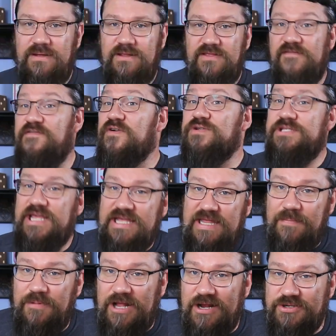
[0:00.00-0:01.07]
The first thing
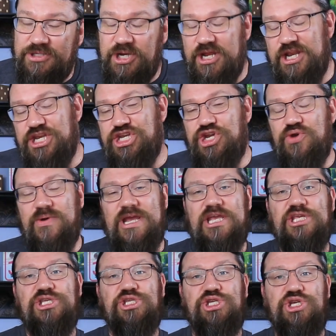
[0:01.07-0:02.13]
that players are going to do
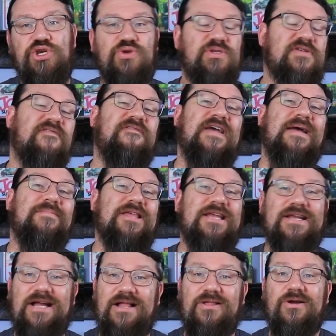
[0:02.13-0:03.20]
is choose a family
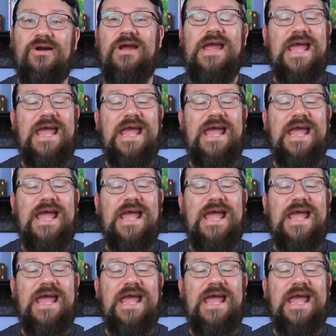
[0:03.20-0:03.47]
color